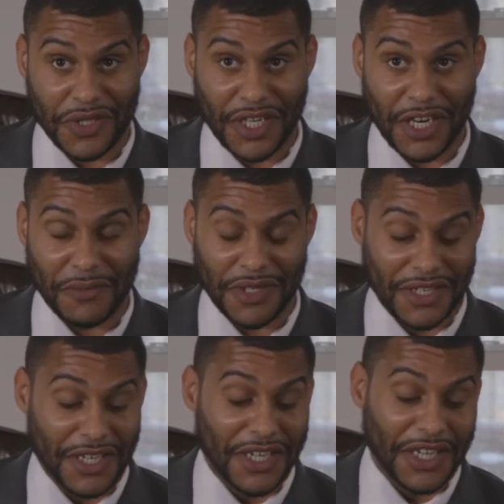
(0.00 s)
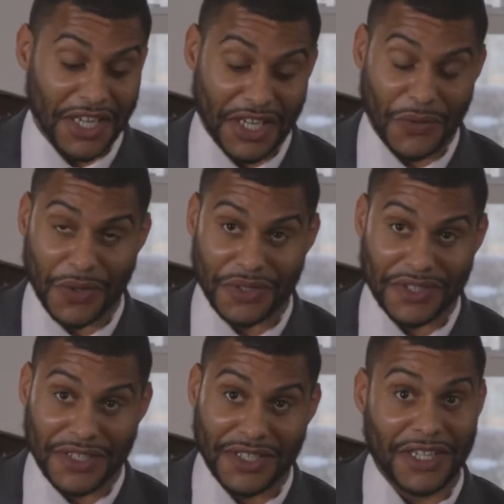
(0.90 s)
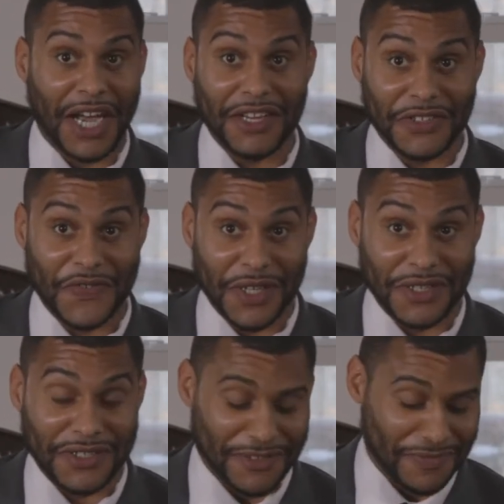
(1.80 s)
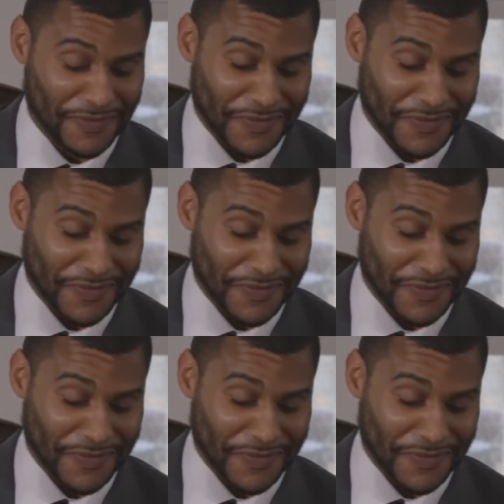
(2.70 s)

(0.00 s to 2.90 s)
retirement equals college funds.